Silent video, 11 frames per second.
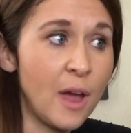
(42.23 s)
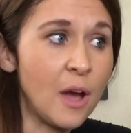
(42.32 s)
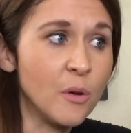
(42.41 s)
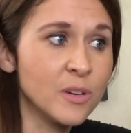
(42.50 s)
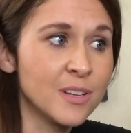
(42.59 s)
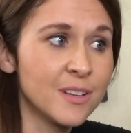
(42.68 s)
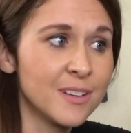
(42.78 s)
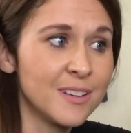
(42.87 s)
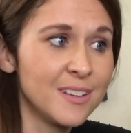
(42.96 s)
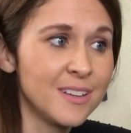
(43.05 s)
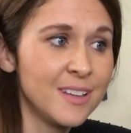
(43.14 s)
out.
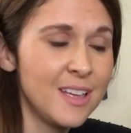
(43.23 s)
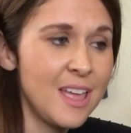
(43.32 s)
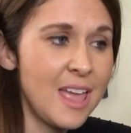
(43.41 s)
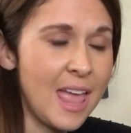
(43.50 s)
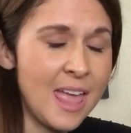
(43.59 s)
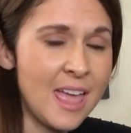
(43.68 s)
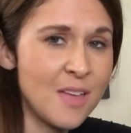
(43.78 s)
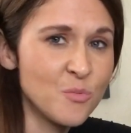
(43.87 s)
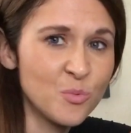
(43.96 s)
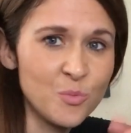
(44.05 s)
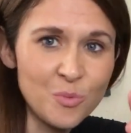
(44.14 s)
And
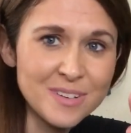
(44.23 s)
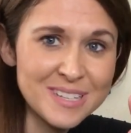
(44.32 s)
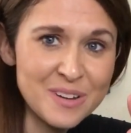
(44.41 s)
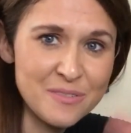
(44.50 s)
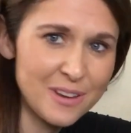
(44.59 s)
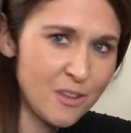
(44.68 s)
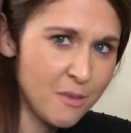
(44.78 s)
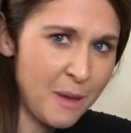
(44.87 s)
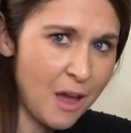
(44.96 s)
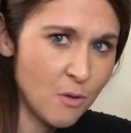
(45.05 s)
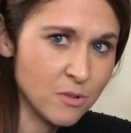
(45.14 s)
we're just going to figure them
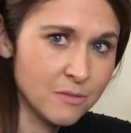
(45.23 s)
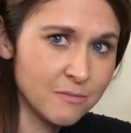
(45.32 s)
out.